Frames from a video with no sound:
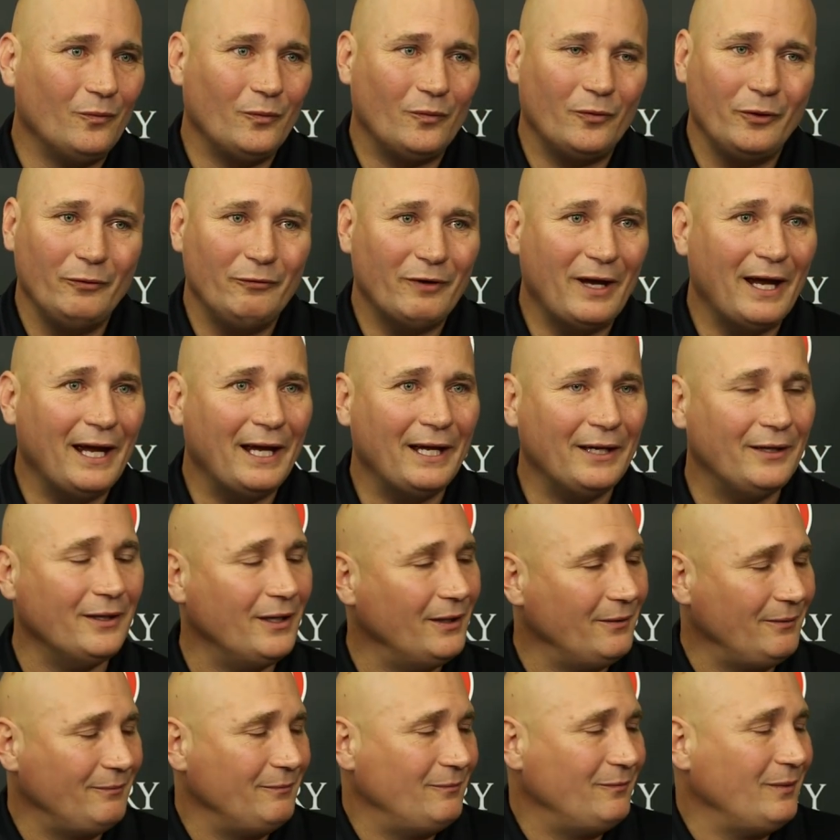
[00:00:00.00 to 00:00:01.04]
we've had,
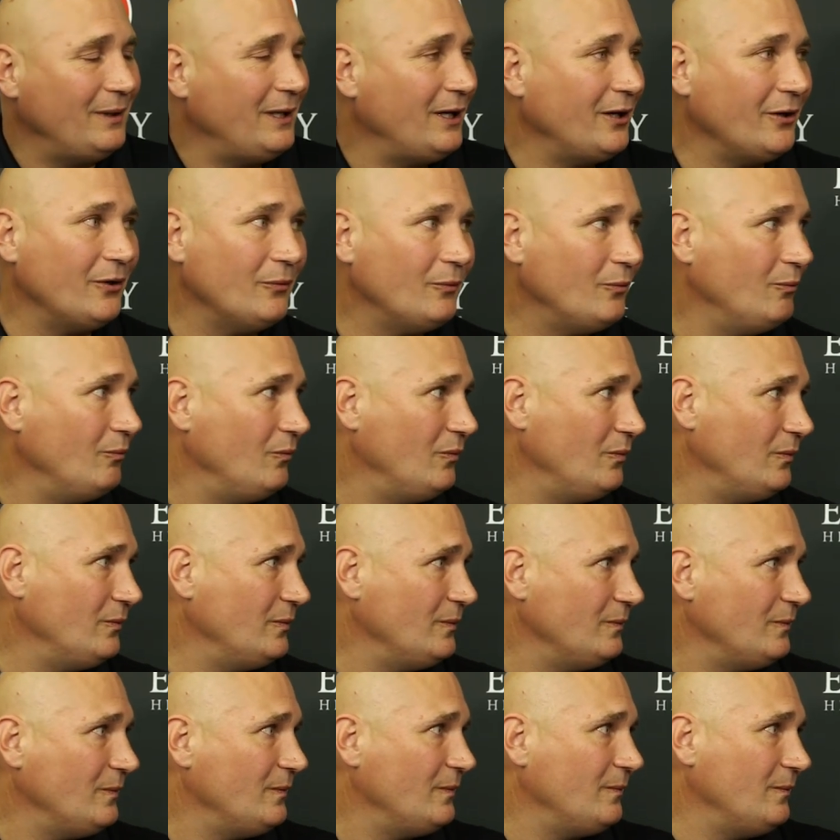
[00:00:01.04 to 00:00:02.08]
I don't
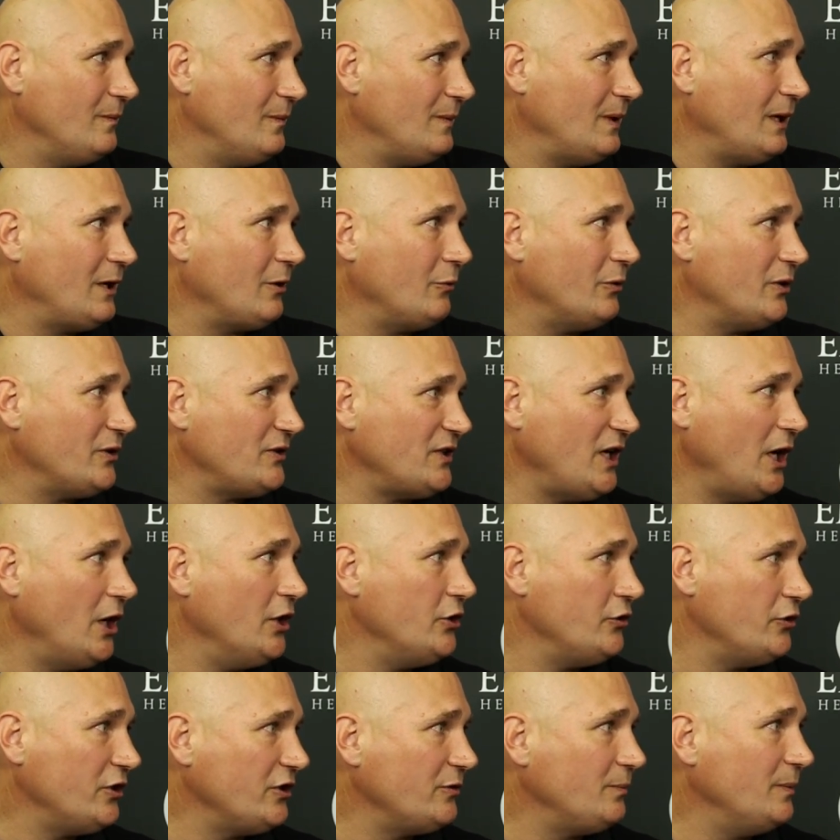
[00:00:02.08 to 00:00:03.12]
want to say
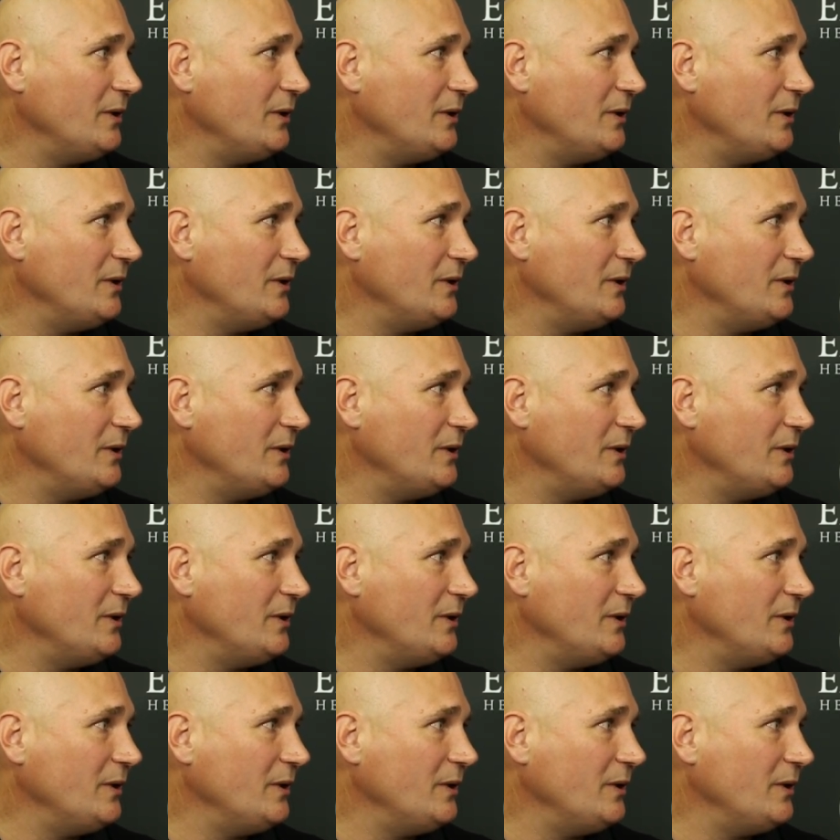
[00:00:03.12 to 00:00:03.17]
hundreds,